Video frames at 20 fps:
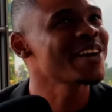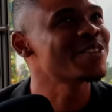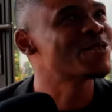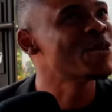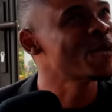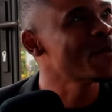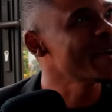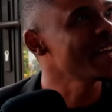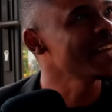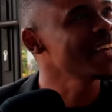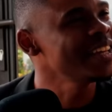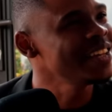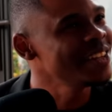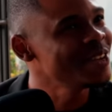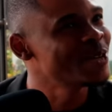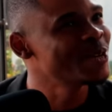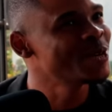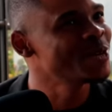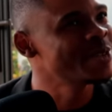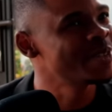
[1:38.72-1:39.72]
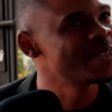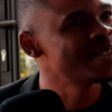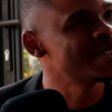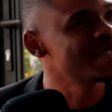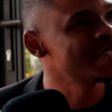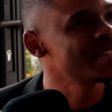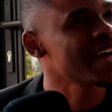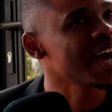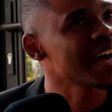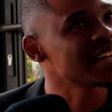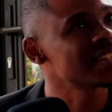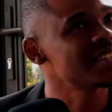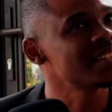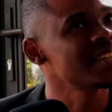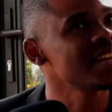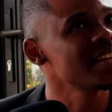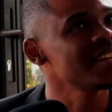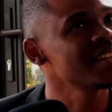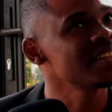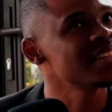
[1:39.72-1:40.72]
In fact, who wegini who's
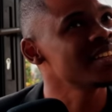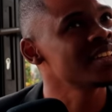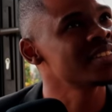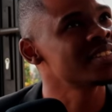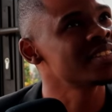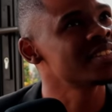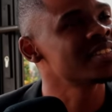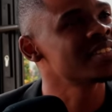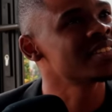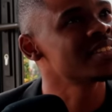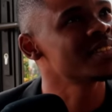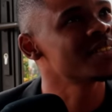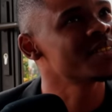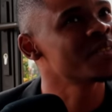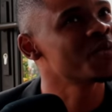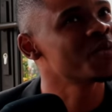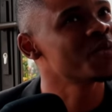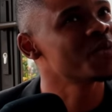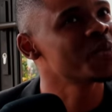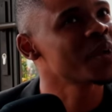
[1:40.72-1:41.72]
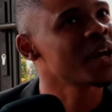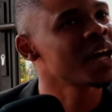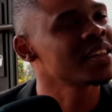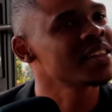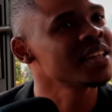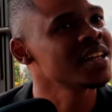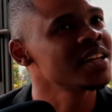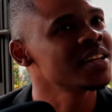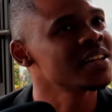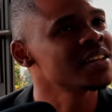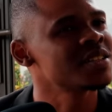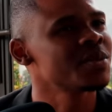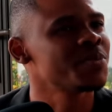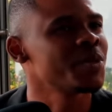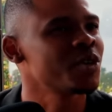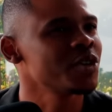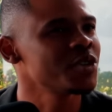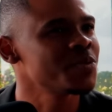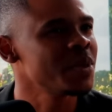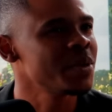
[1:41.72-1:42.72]
I'd say is I
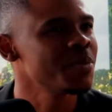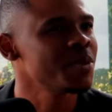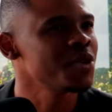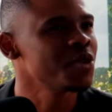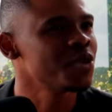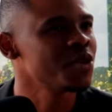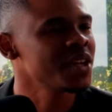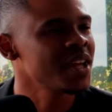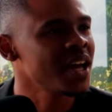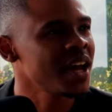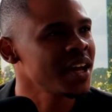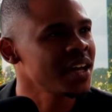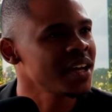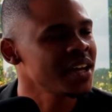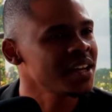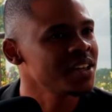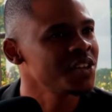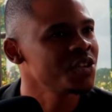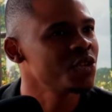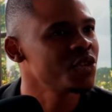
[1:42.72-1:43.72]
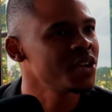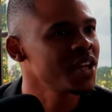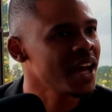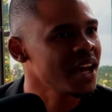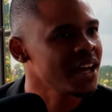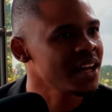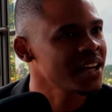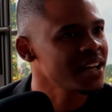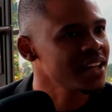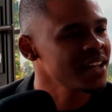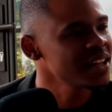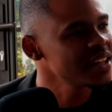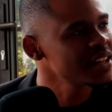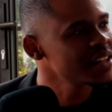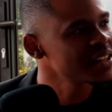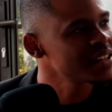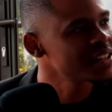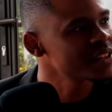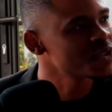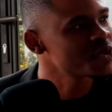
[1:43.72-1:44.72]
think is it because maybe you're
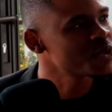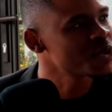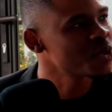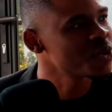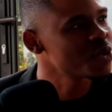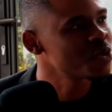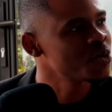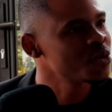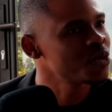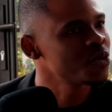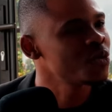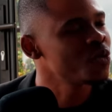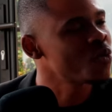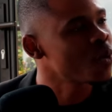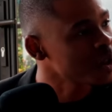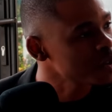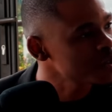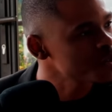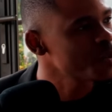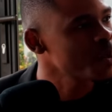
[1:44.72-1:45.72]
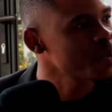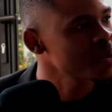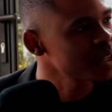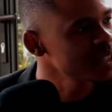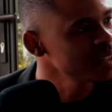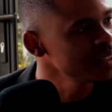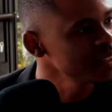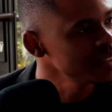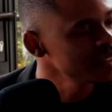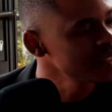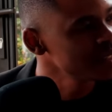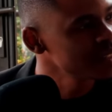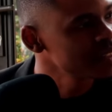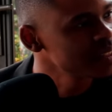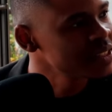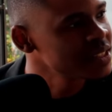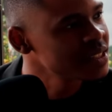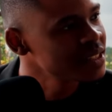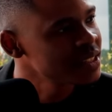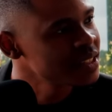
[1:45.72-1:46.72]
younger, so you well spoken.